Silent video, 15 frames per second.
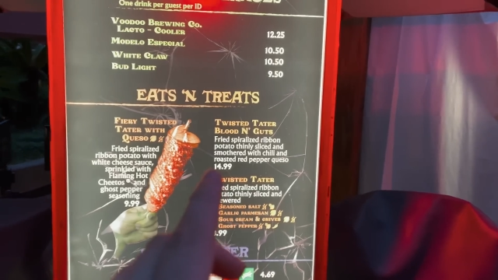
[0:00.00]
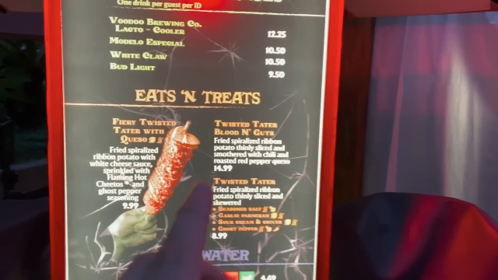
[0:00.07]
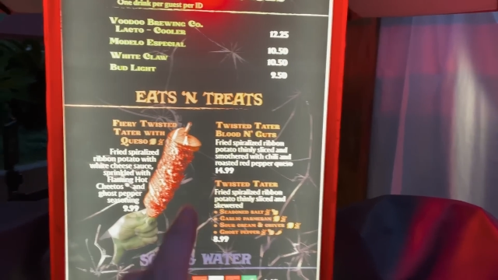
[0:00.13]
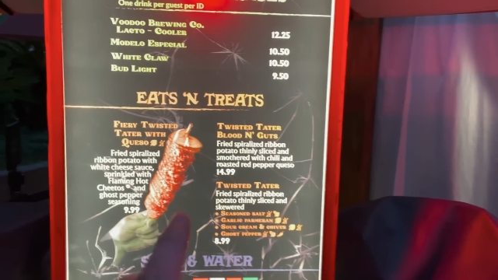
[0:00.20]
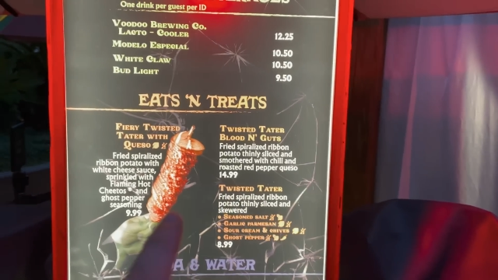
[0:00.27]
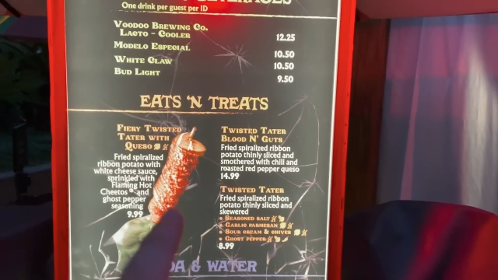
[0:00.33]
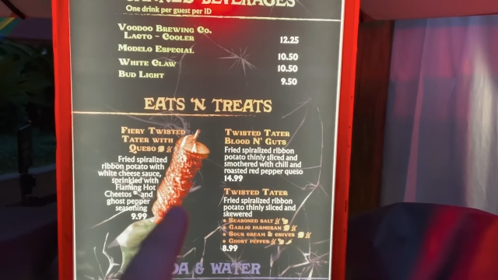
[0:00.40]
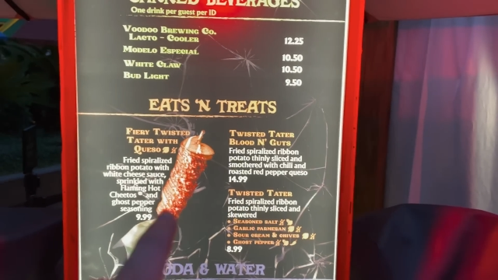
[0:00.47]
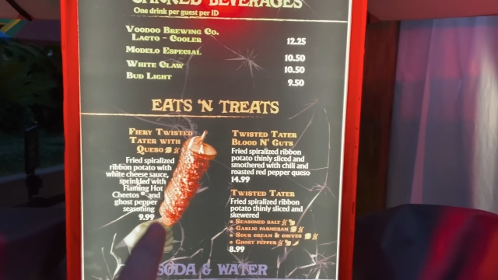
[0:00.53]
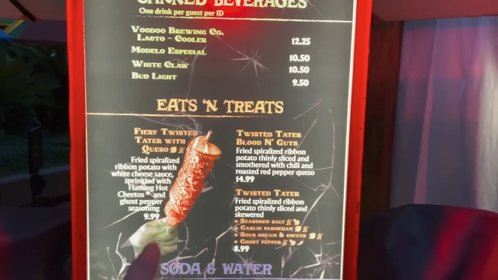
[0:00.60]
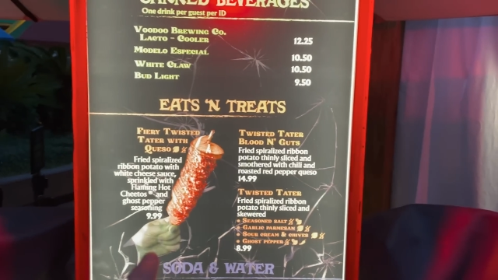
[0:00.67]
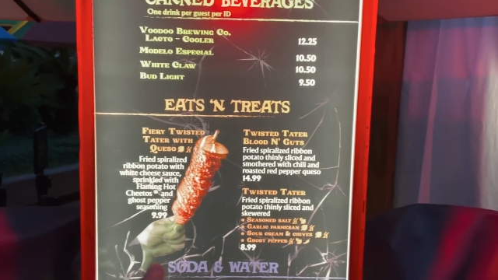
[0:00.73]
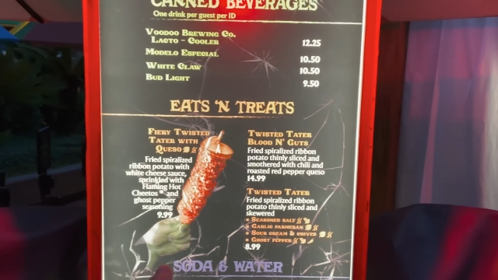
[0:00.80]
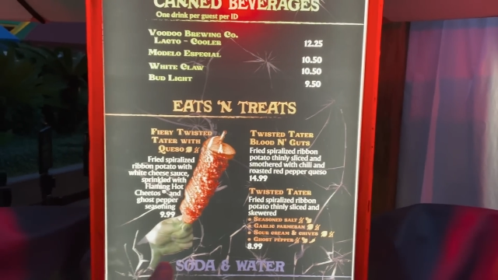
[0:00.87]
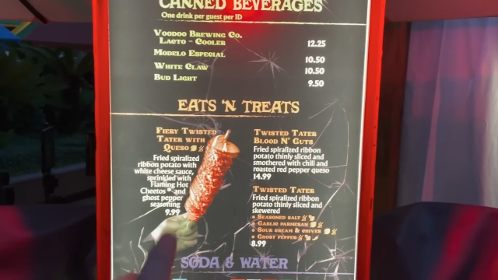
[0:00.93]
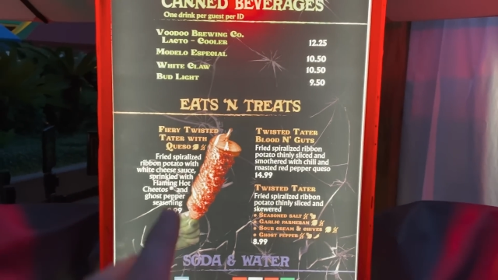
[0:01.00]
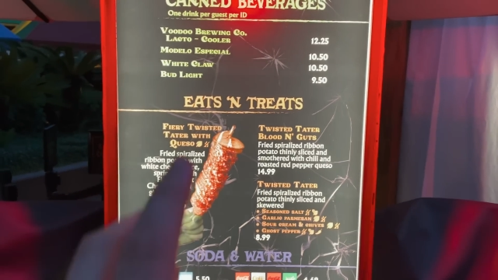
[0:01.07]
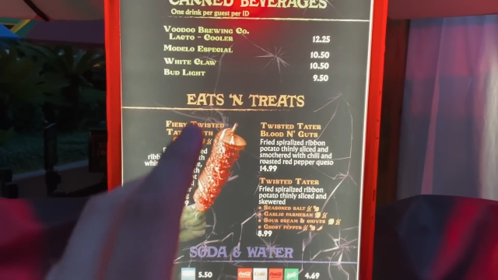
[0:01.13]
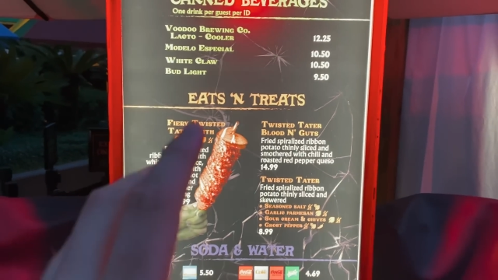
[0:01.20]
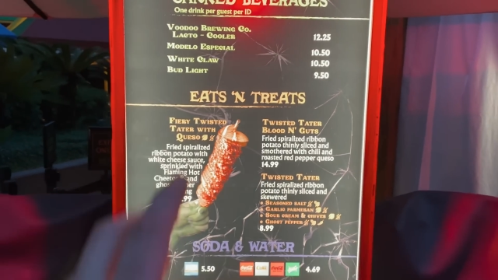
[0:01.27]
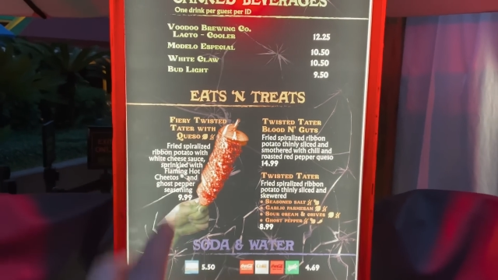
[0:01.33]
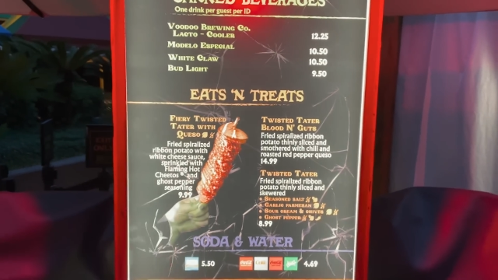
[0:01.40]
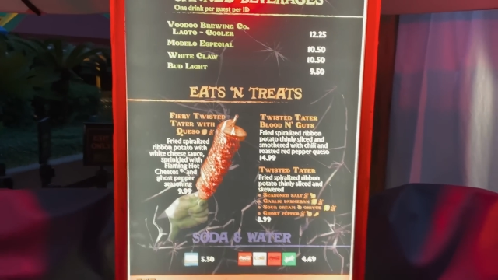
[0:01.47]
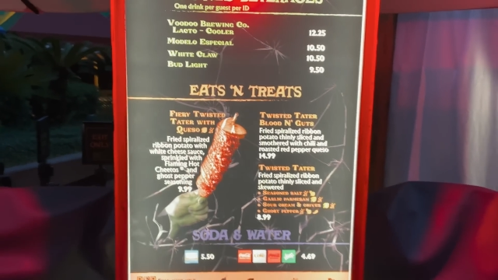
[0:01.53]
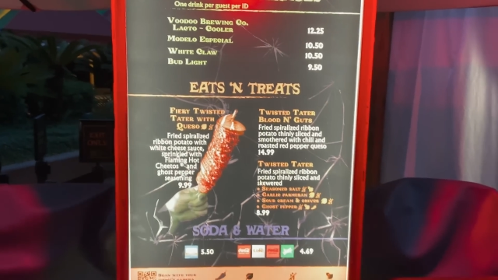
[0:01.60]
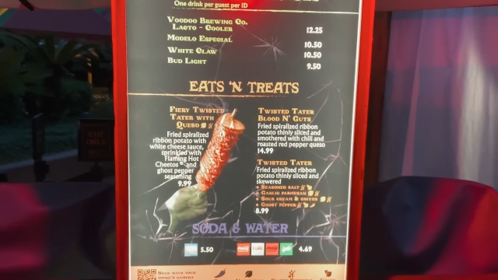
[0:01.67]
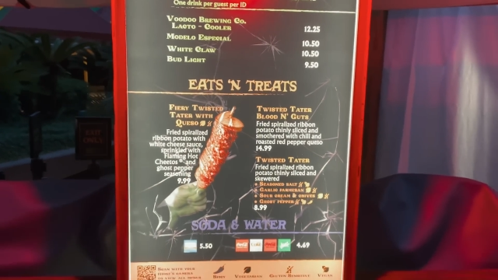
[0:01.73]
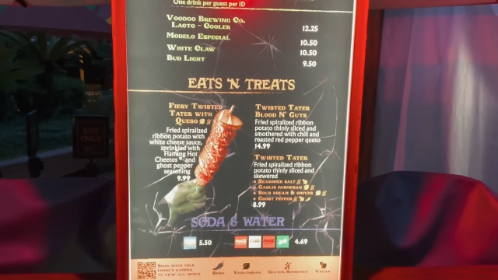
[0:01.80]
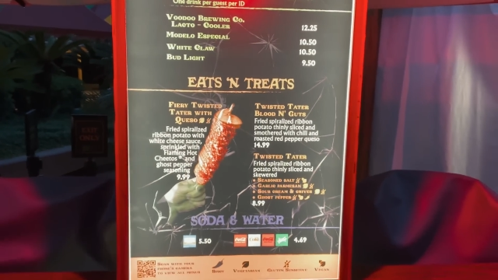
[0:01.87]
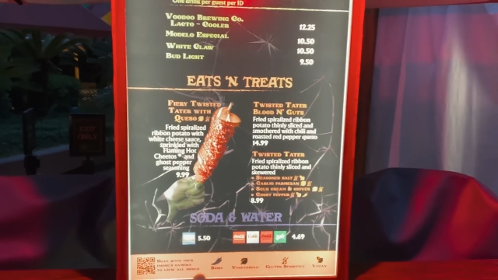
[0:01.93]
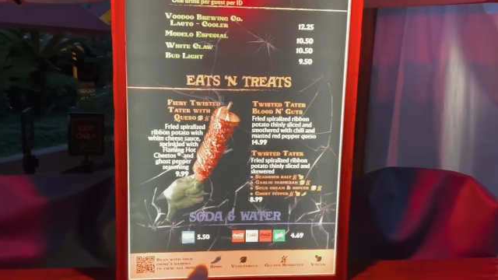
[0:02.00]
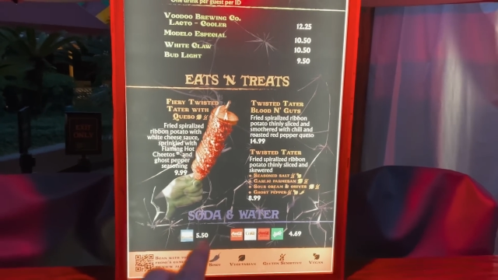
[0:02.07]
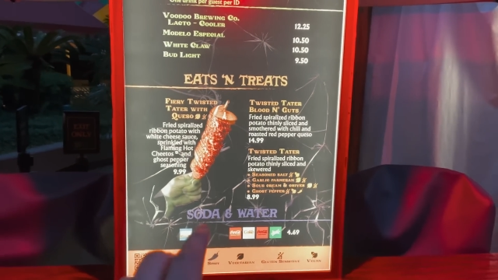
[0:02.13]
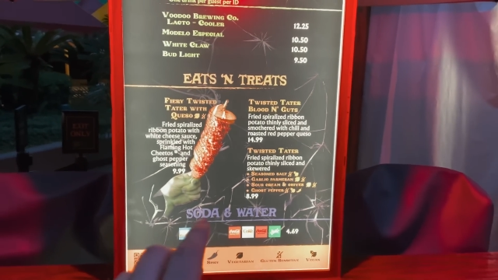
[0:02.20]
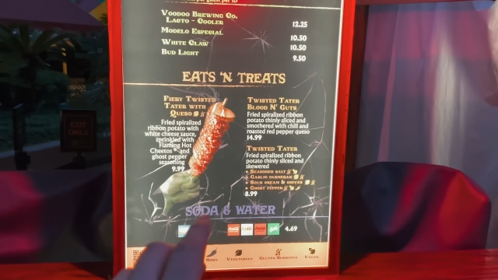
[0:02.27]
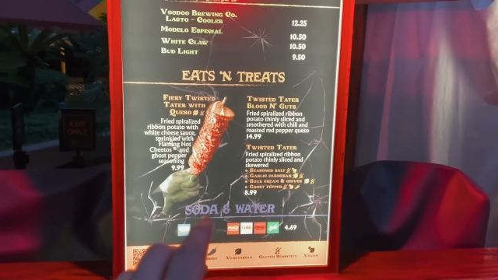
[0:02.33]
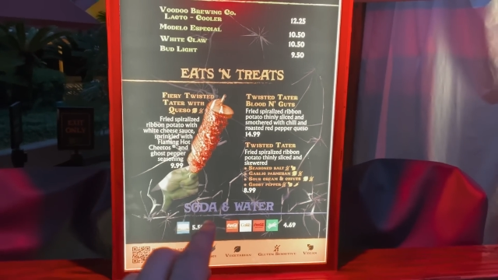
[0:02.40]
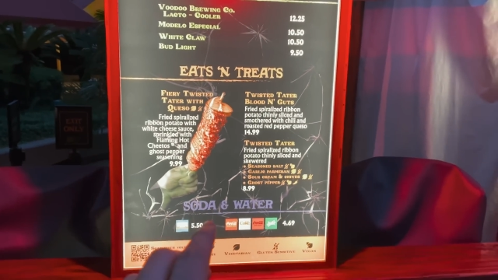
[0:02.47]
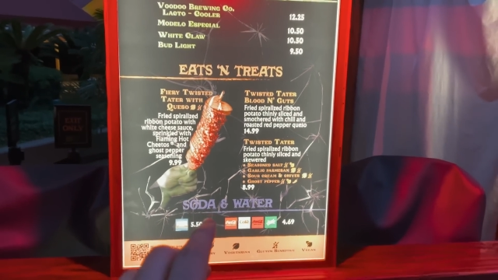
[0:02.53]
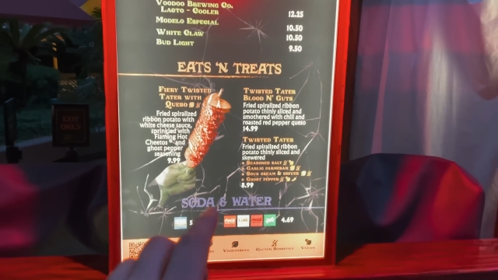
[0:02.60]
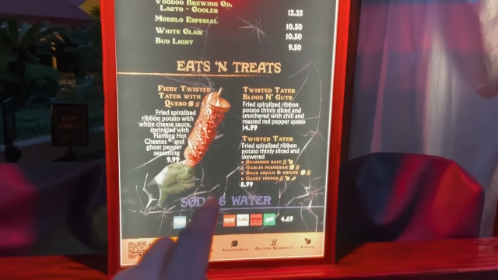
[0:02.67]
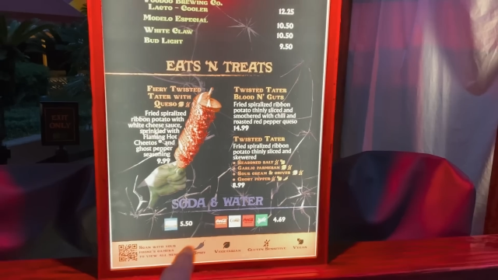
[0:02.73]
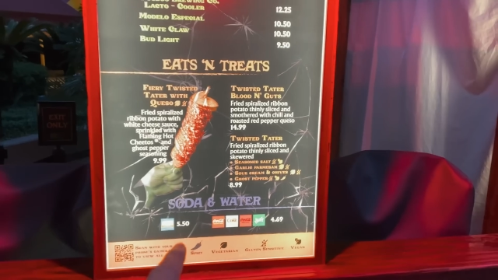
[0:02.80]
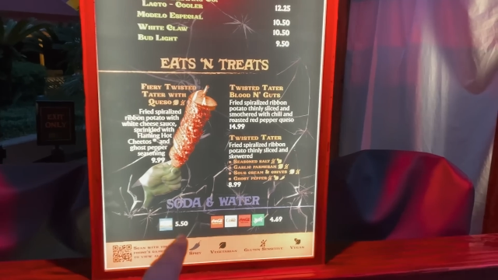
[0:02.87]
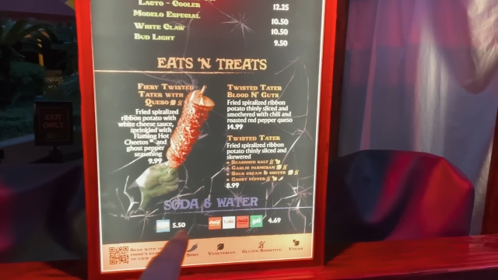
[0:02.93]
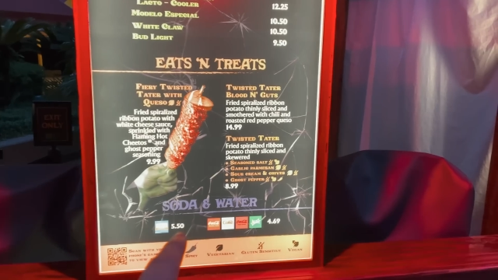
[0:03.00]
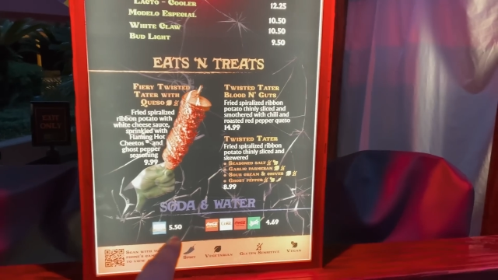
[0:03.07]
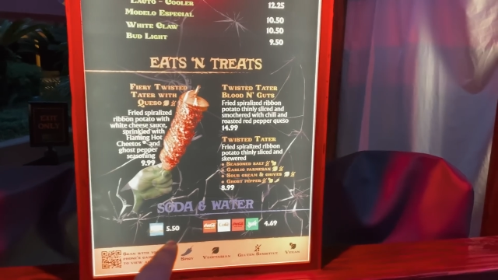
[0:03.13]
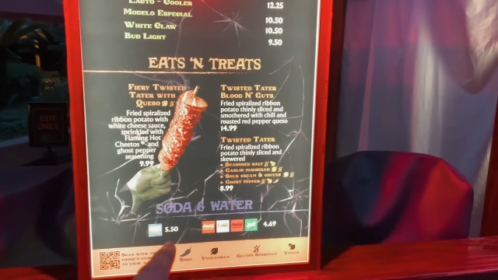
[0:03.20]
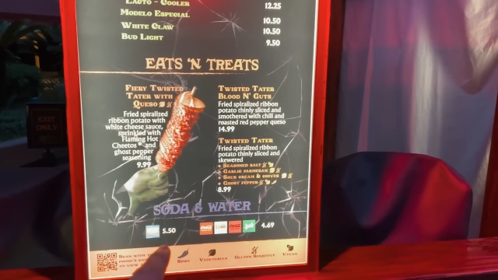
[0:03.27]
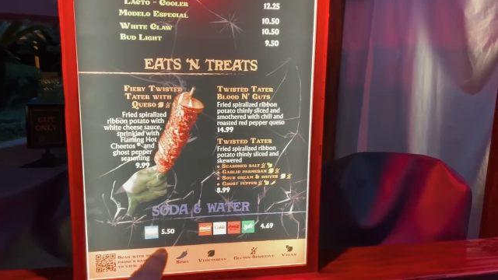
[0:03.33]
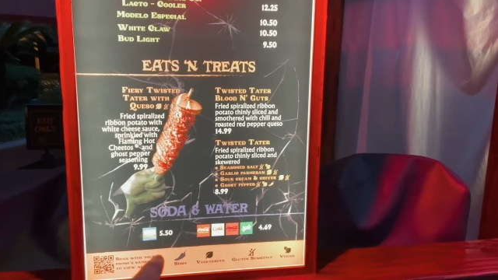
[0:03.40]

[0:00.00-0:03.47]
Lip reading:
(no speaker visible)